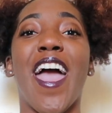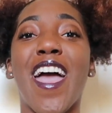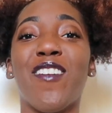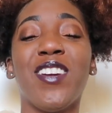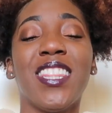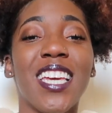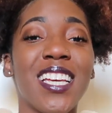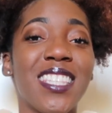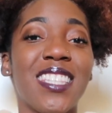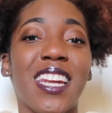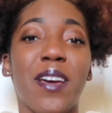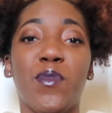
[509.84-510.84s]
everything
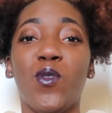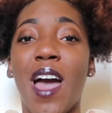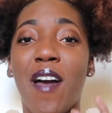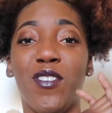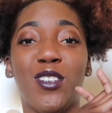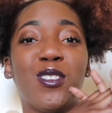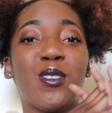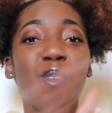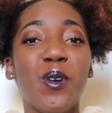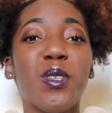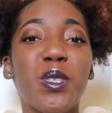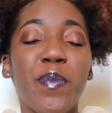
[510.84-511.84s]
set up. You have your
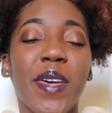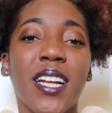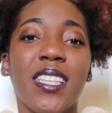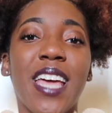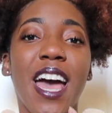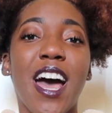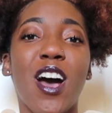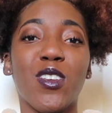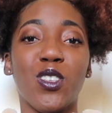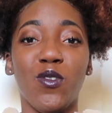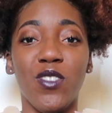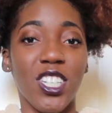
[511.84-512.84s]
schools picked
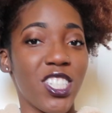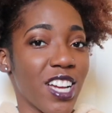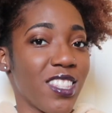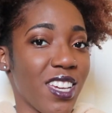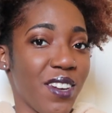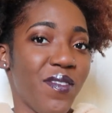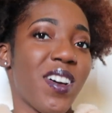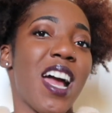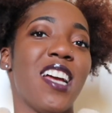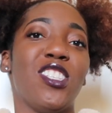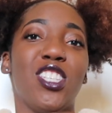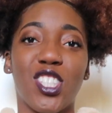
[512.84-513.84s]
out, you reached out to
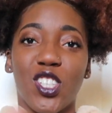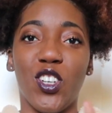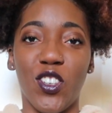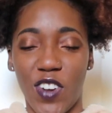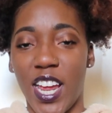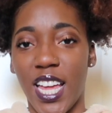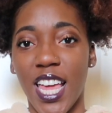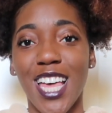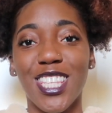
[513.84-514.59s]
advisors, great.